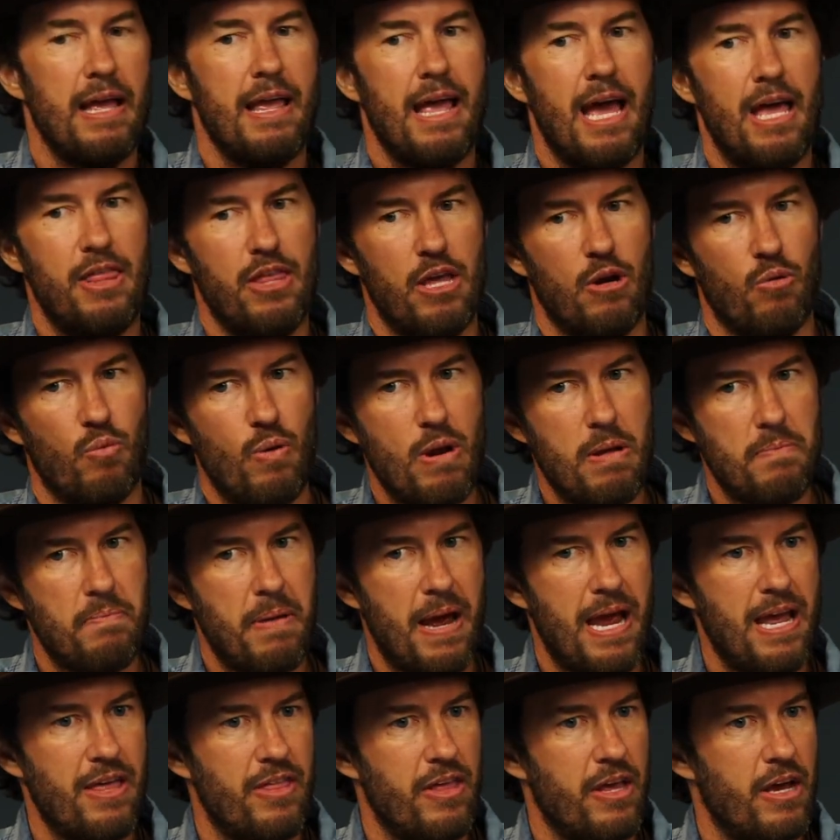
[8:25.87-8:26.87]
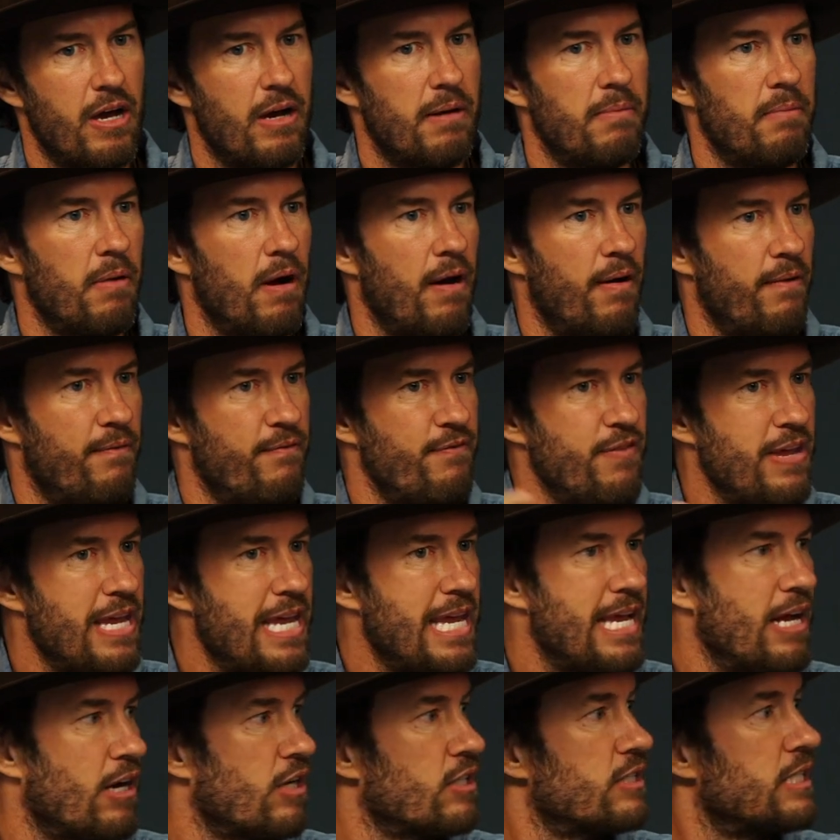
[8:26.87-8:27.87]
And then we pay them a
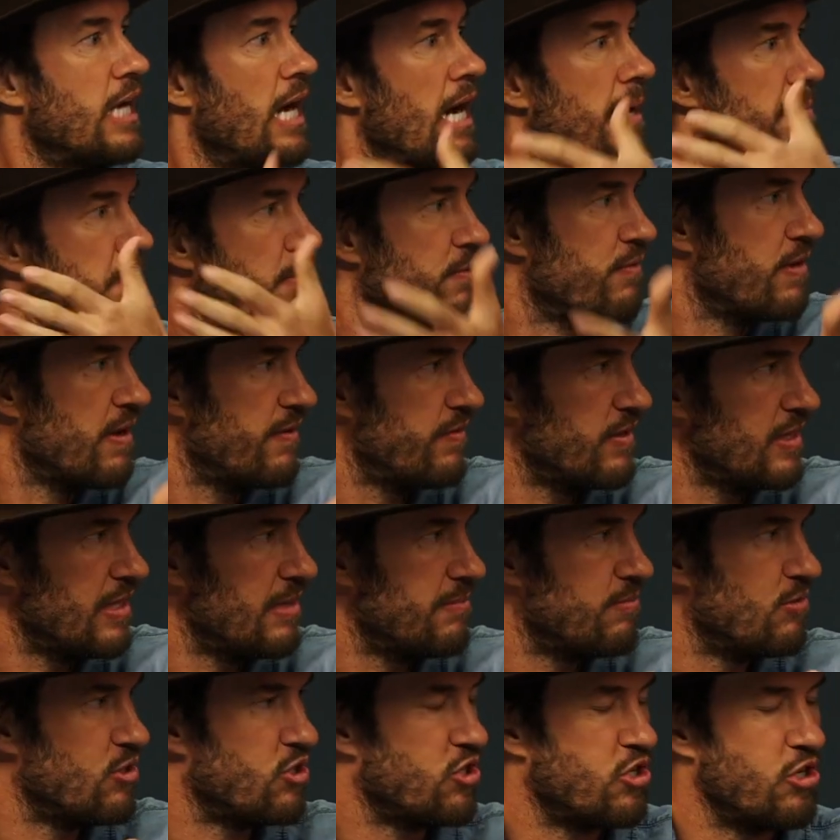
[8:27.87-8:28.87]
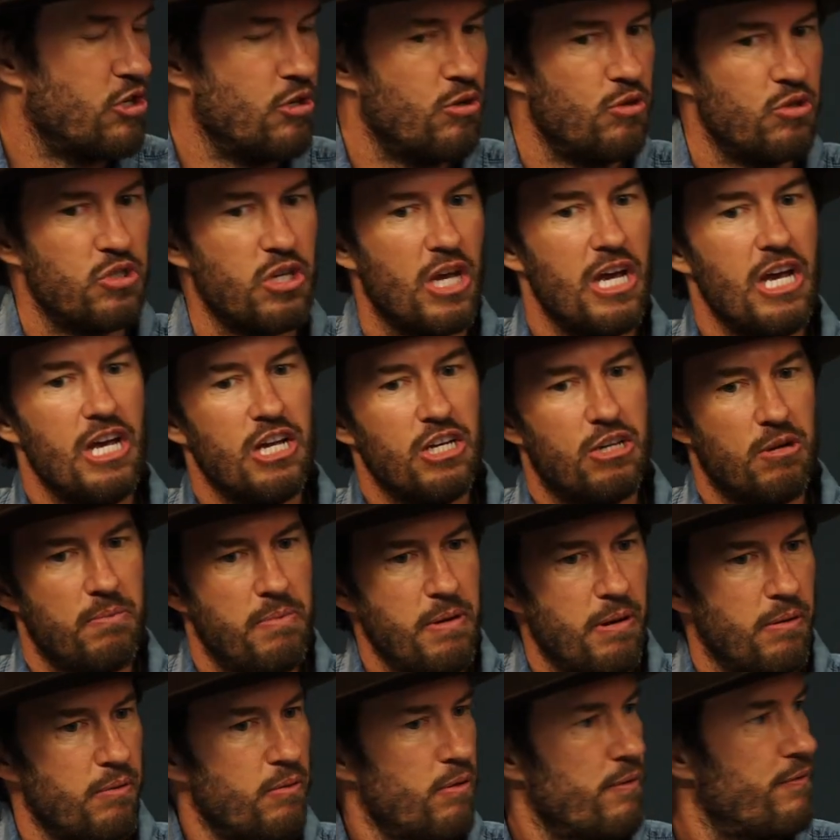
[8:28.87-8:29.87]
fee on top of giving them the shoes to be
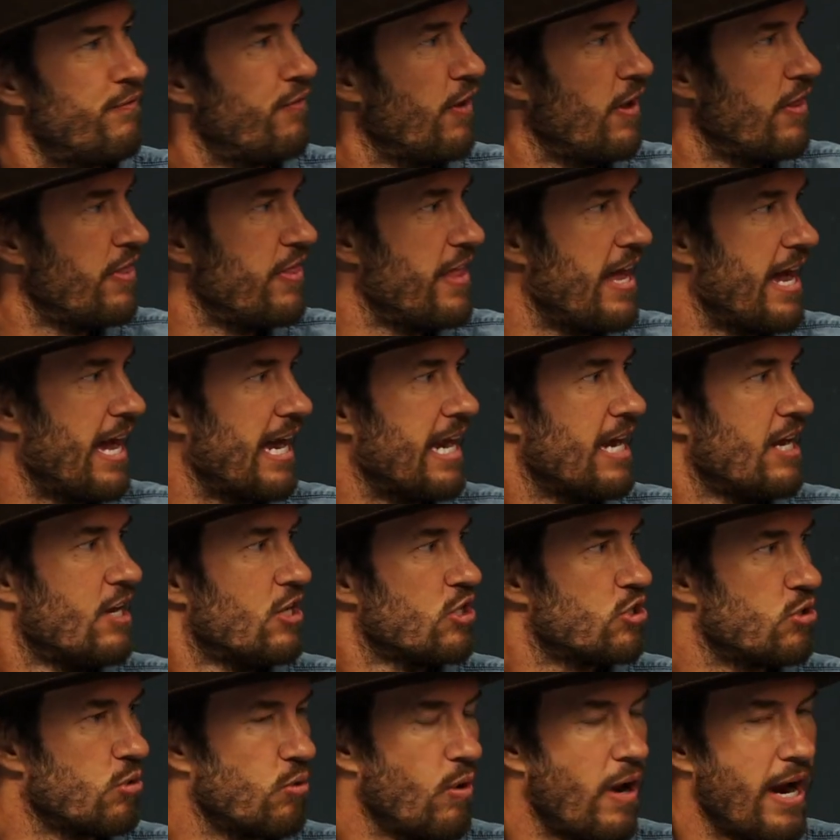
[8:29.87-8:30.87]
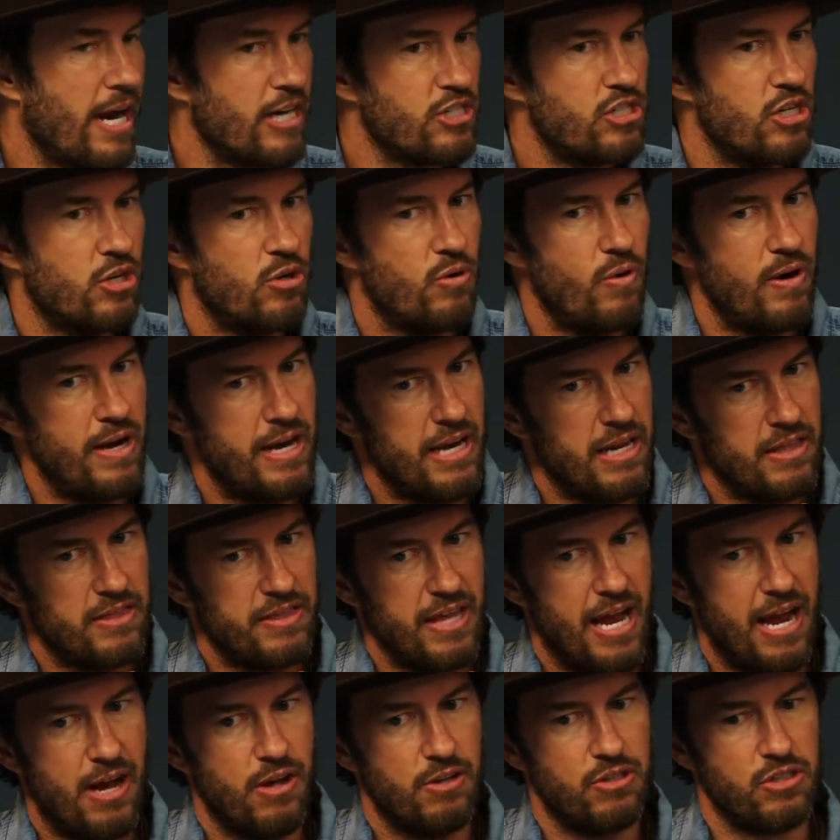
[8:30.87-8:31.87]
able to fund that. So we're actually creating
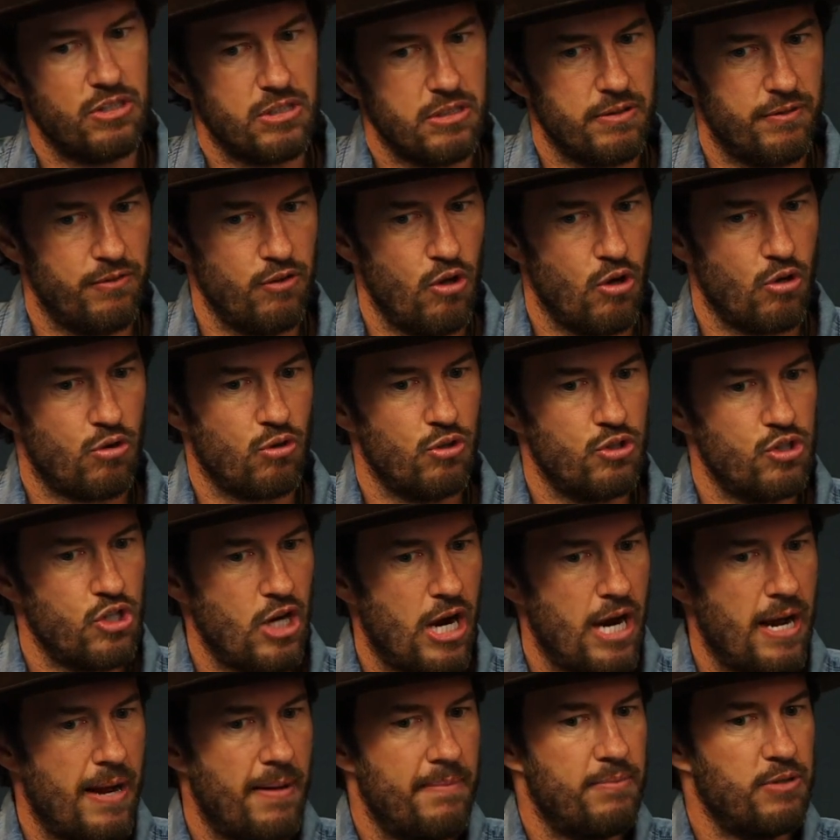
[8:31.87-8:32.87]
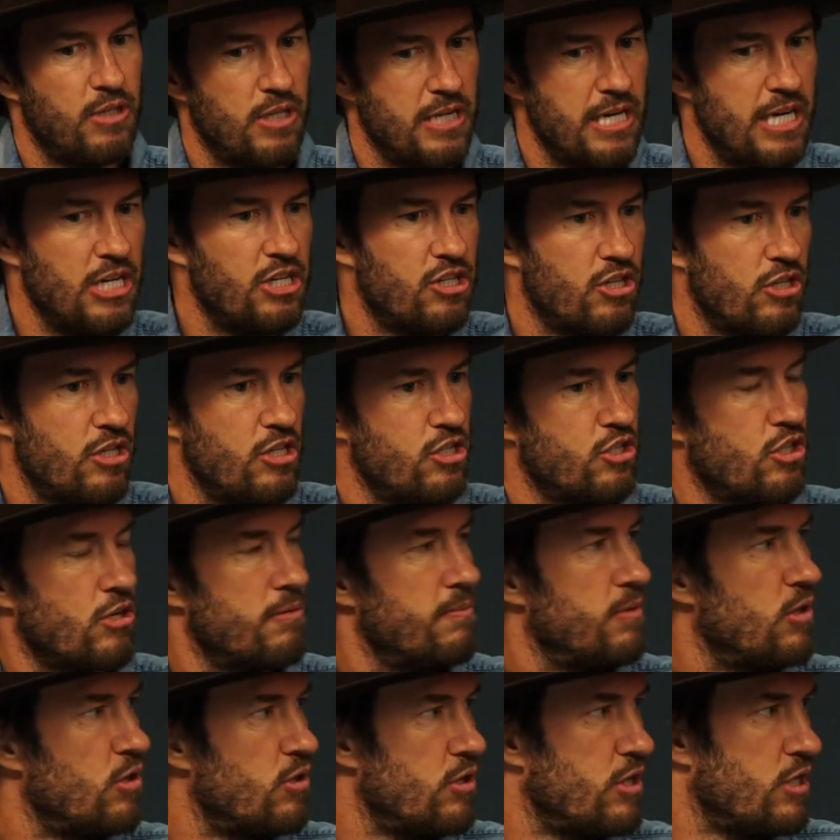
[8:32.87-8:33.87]
thousands of local jobs in each of these
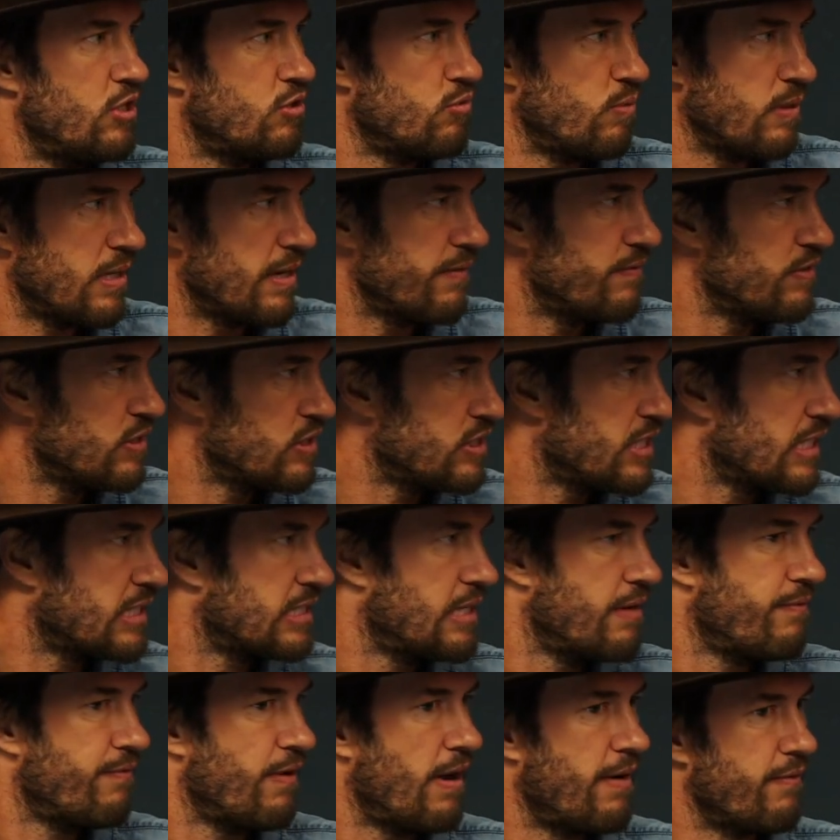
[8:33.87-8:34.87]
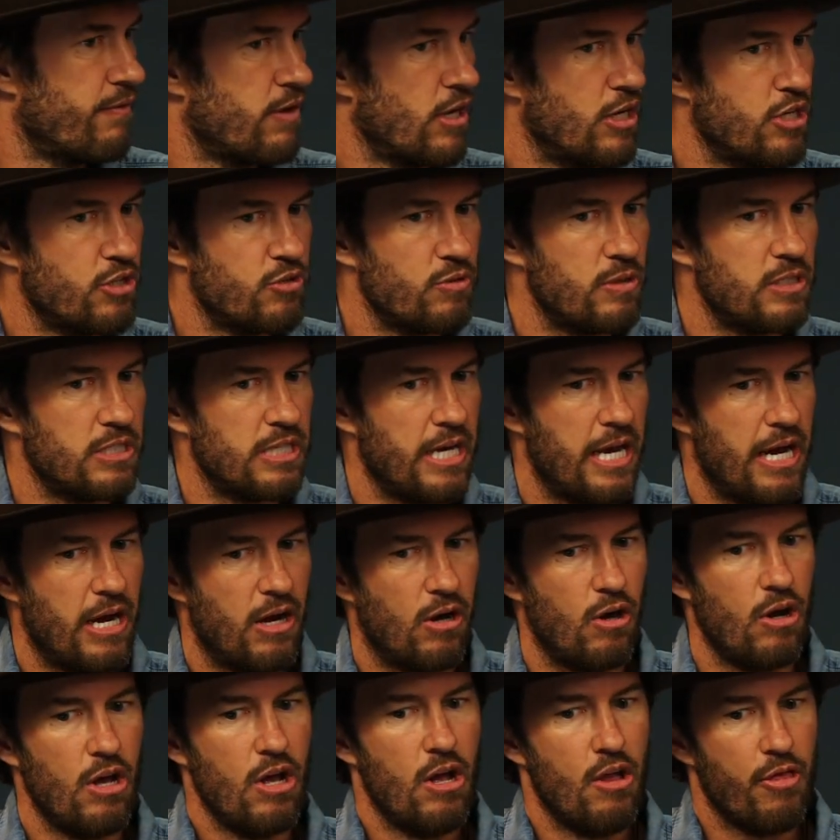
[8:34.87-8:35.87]
communities. We give in 65 countries
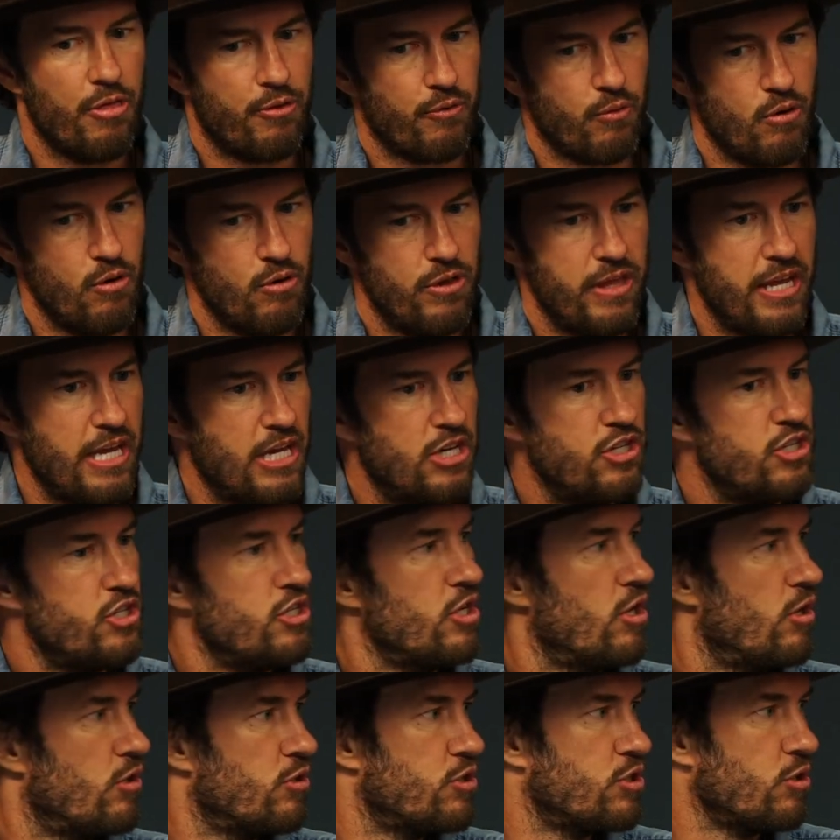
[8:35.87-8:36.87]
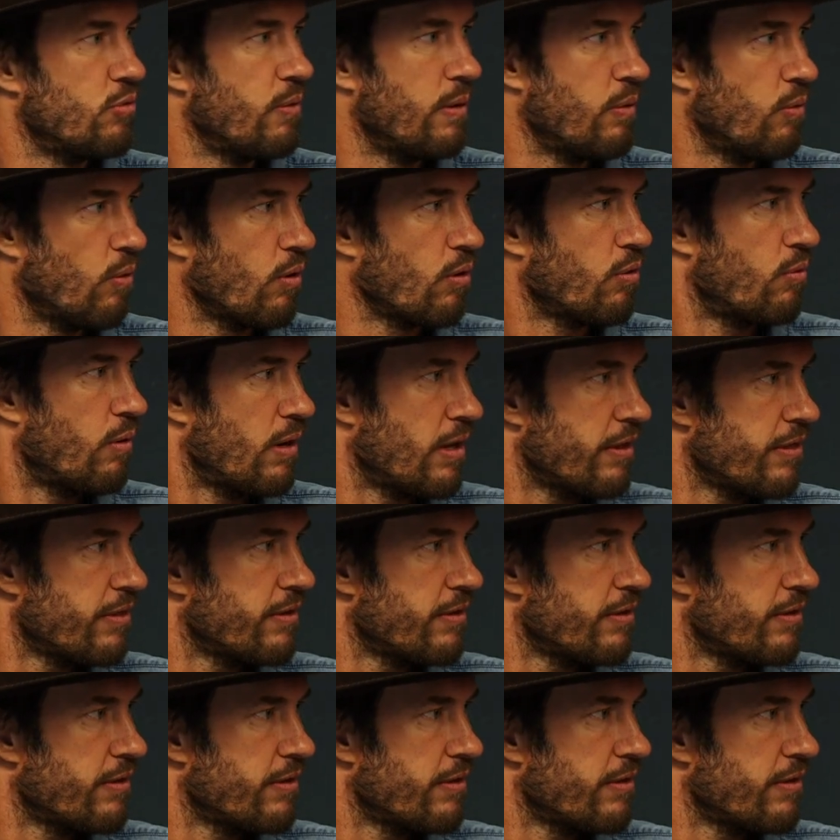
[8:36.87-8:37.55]
now through the NGOs that we work with.